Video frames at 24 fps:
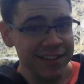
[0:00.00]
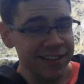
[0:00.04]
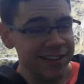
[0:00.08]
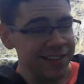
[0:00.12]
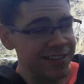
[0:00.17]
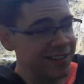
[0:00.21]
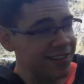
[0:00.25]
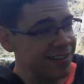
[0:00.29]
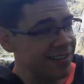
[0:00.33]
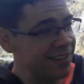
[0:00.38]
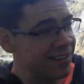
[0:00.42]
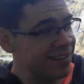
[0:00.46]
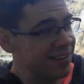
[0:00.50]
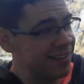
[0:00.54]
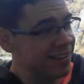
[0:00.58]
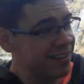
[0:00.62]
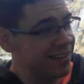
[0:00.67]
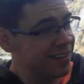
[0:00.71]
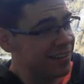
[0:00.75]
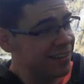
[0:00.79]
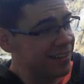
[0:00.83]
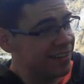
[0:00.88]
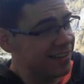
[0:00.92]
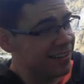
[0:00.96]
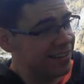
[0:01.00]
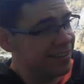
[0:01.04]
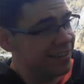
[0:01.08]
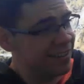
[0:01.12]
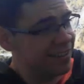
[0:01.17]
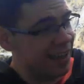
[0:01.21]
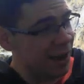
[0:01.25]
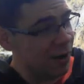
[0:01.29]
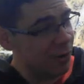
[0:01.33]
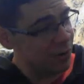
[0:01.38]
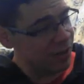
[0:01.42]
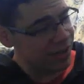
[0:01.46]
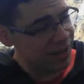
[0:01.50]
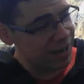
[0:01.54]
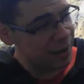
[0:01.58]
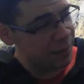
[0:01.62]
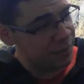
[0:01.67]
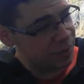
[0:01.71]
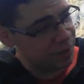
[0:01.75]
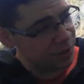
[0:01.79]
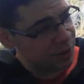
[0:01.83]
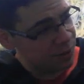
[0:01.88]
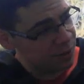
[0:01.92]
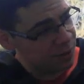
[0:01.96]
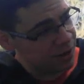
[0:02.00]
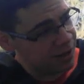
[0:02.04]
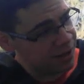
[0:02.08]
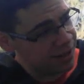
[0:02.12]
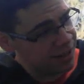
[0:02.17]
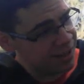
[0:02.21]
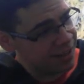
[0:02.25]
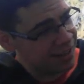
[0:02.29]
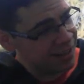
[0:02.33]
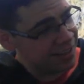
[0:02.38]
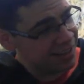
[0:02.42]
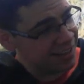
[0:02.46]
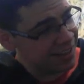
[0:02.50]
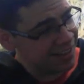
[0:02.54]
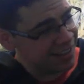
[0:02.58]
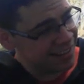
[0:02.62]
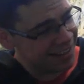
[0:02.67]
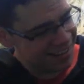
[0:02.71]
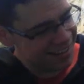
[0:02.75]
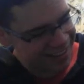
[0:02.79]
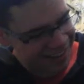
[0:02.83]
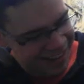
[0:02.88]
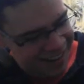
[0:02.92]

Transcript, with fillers: Um, that was an episode. That was an episode.